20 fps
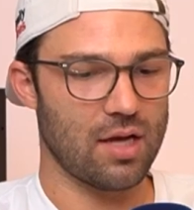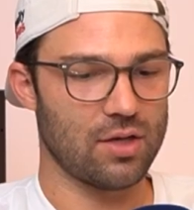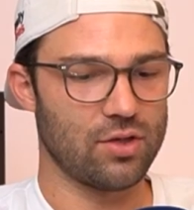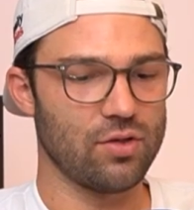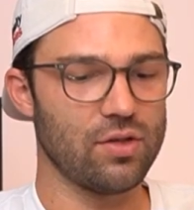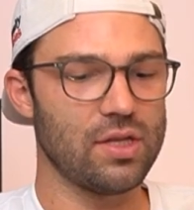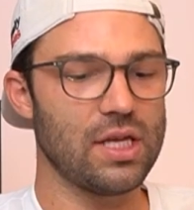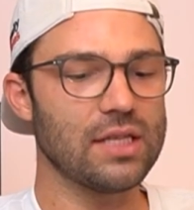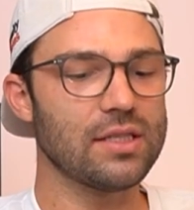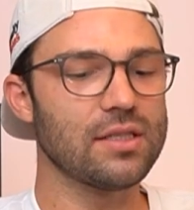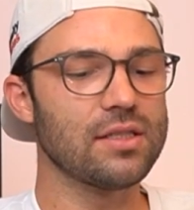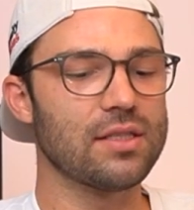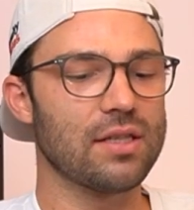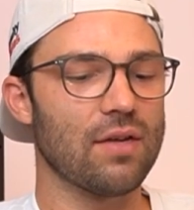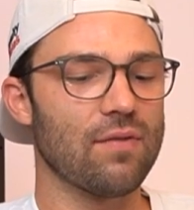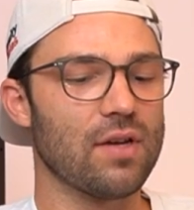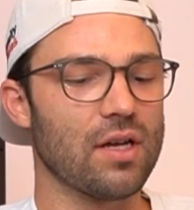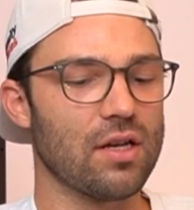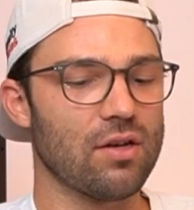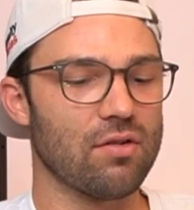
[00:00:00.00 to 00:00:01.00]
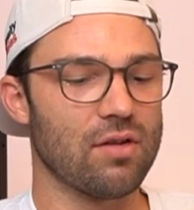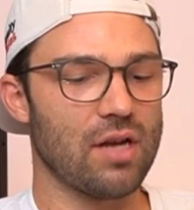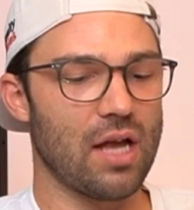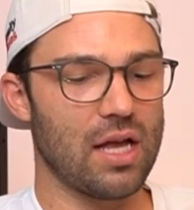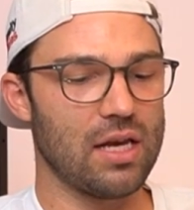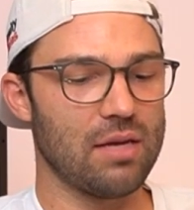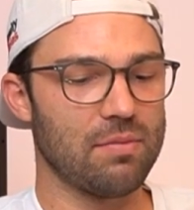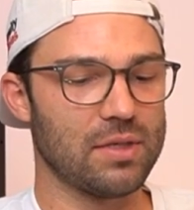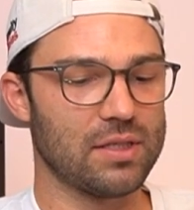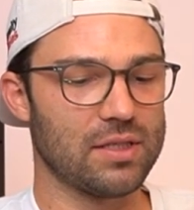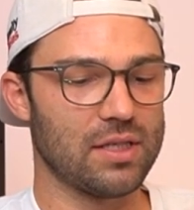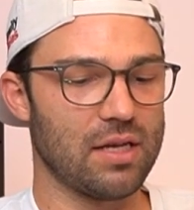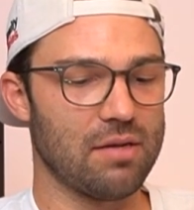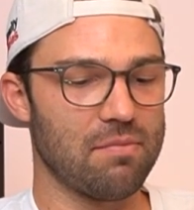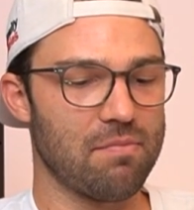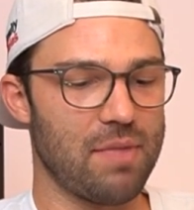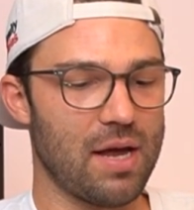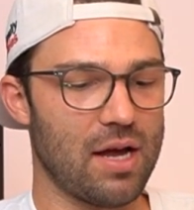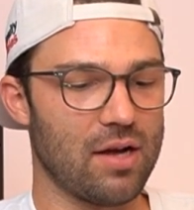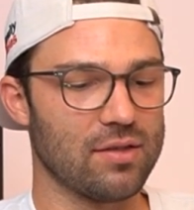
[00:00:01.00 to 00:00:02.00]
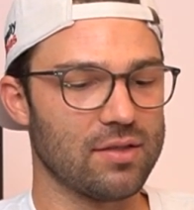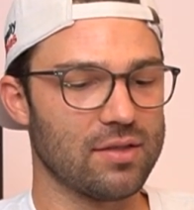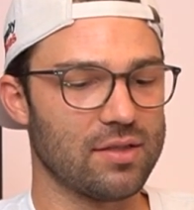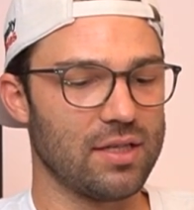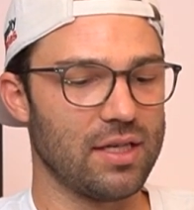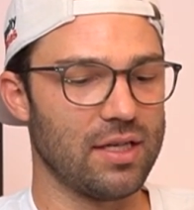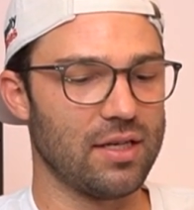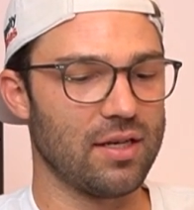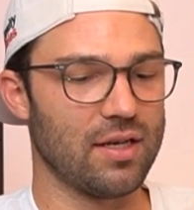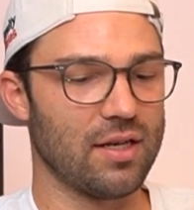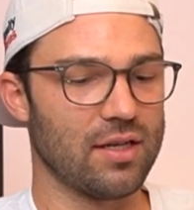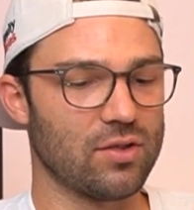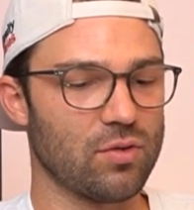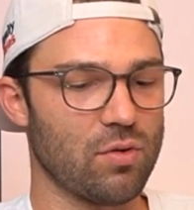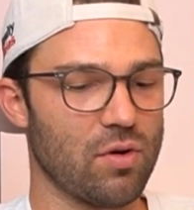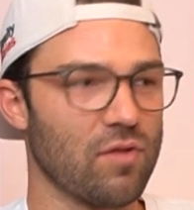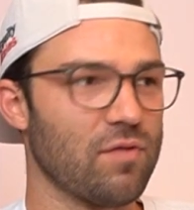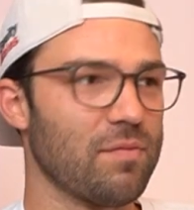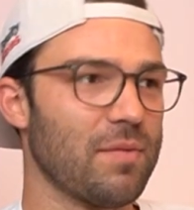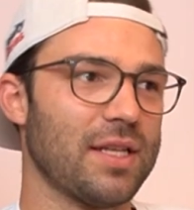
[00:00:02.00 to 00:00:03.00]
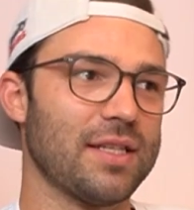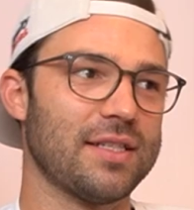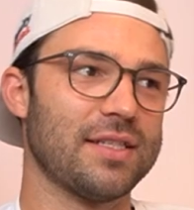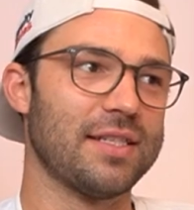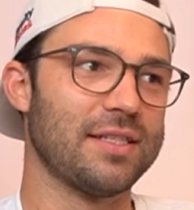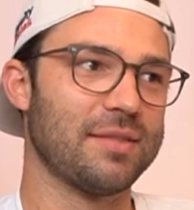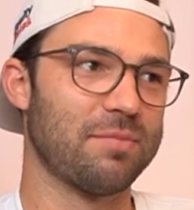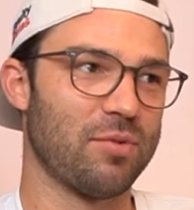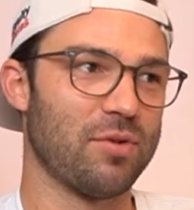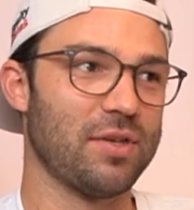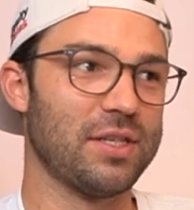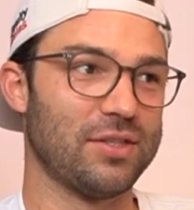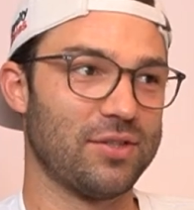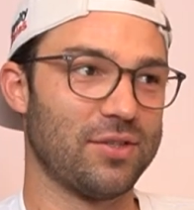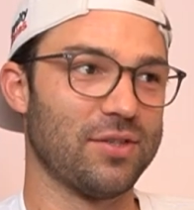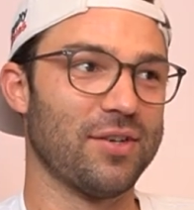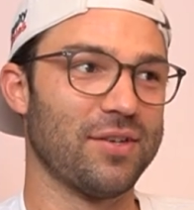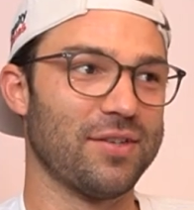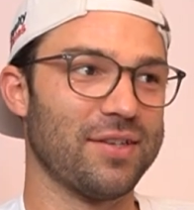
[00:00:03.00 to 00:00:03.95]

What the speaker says: A 2,780% bounce in 12 months is pretty strong.